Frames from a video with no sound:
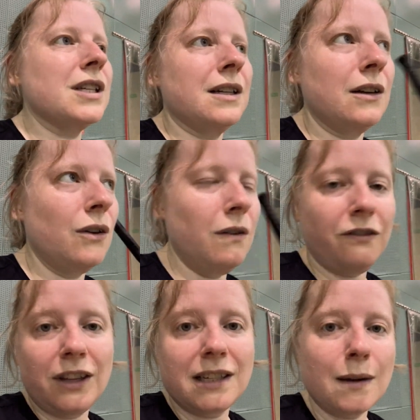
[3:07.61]
and
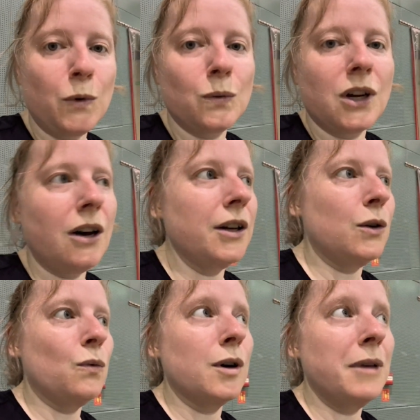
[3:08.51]
hopefully someone will call you to
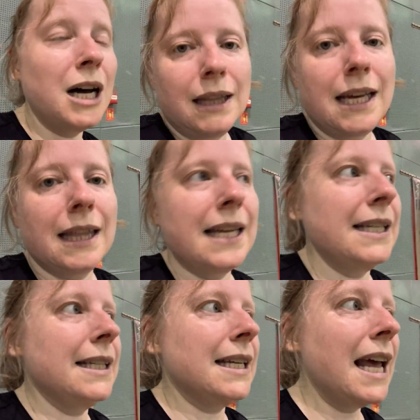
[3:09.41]
warm up like they
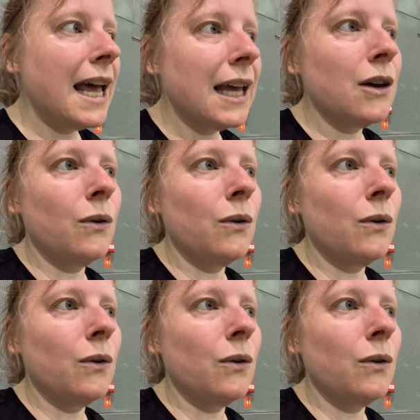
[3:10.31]
did today,